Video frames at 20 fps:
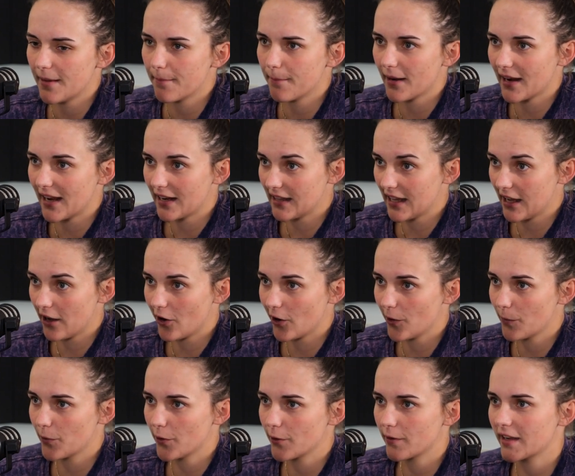played that
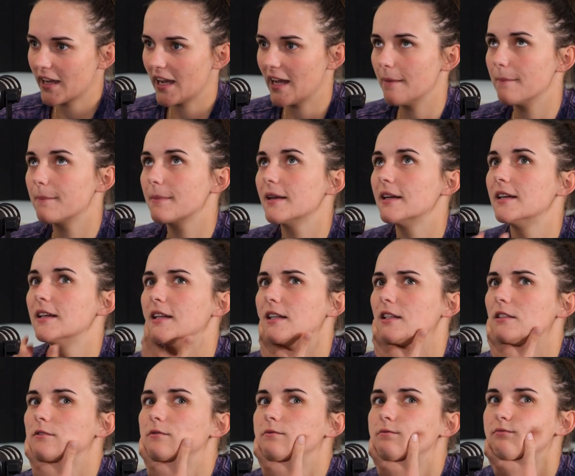home World Cup
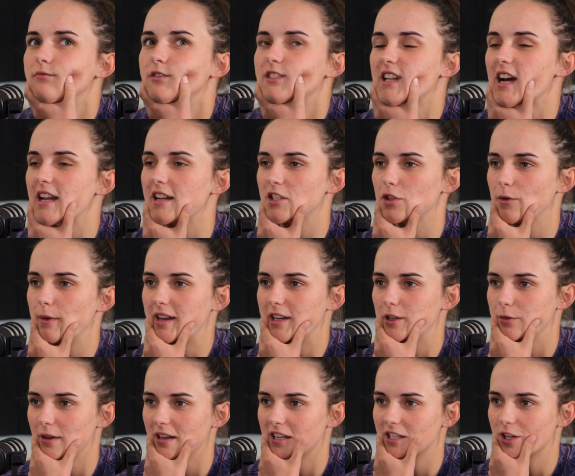and started
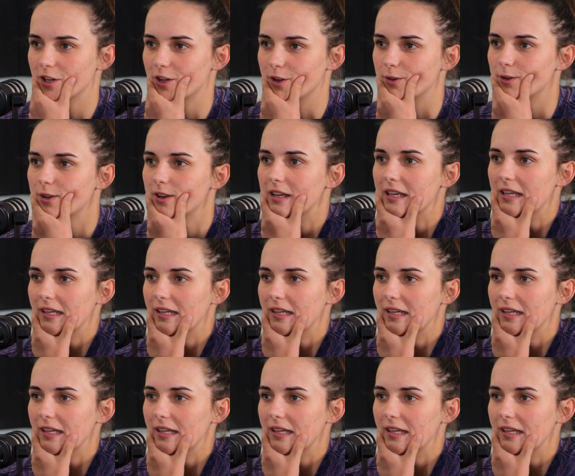2022,